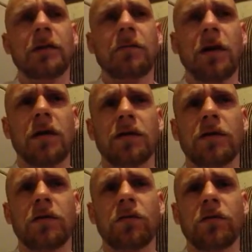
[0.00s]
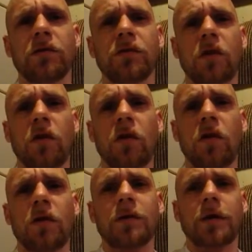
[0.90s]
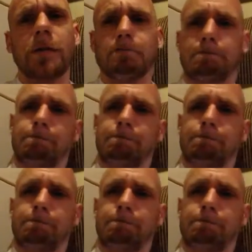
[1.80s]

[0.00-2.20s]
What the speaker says: but humans are dumb.